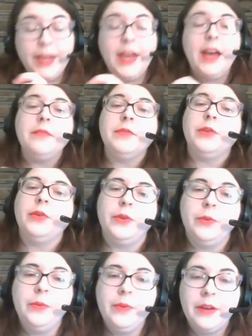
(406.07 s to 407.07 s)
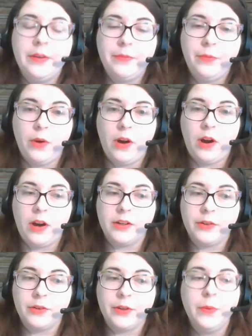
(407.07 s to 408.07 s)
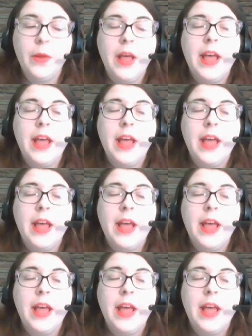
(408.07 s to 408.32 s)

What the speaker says: have crew for our crew